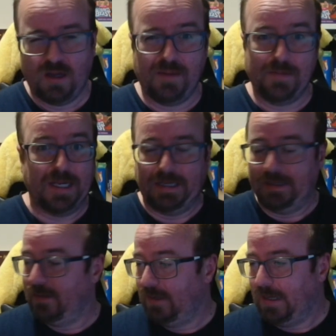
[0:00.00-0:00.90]
I'm an
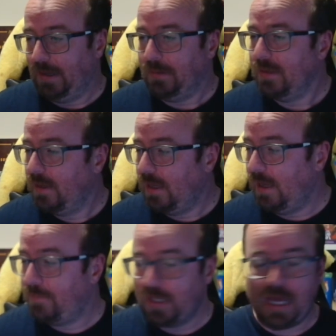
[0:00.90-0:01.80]
idiot, I know.
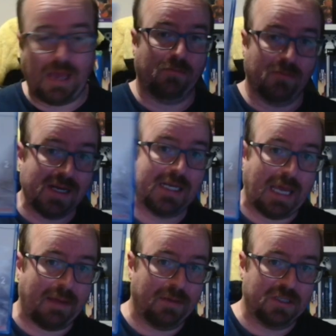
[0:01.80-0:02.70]
But yeah, really
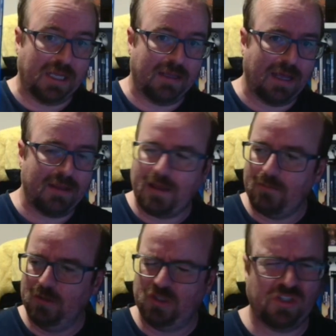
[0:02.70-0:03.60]
happy to get that. That
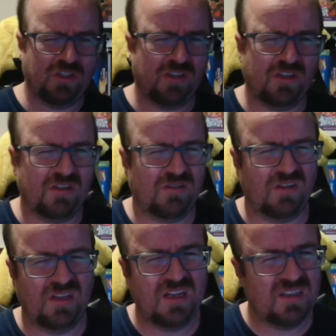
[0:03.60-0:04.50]
was
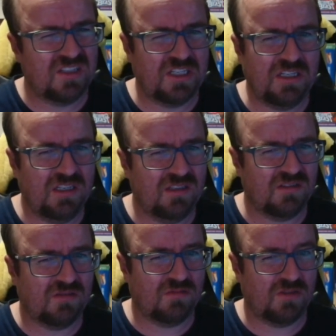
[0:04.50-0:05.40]
£32,
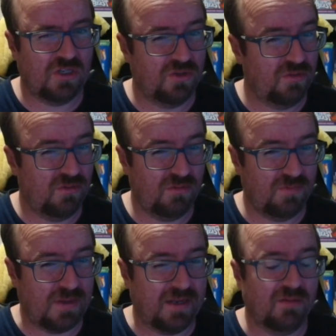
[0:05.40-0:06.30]

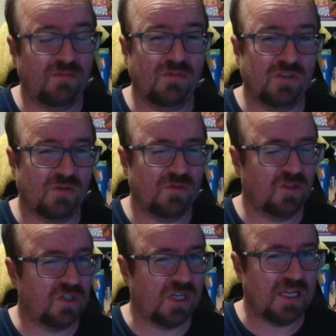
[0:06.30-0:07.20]
I want to
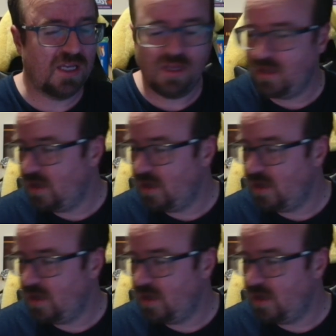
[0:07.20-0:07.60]
say.